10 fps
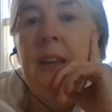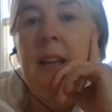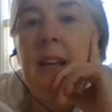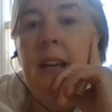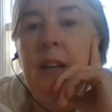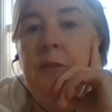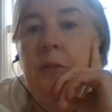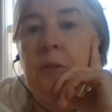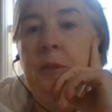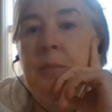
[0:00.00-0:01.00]

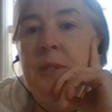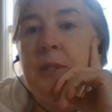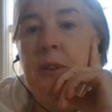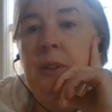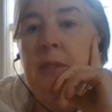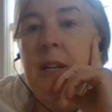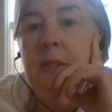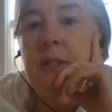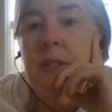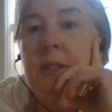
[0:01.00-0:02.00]
Landforms all
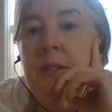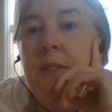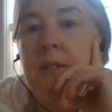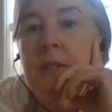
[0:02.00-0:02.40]
around us,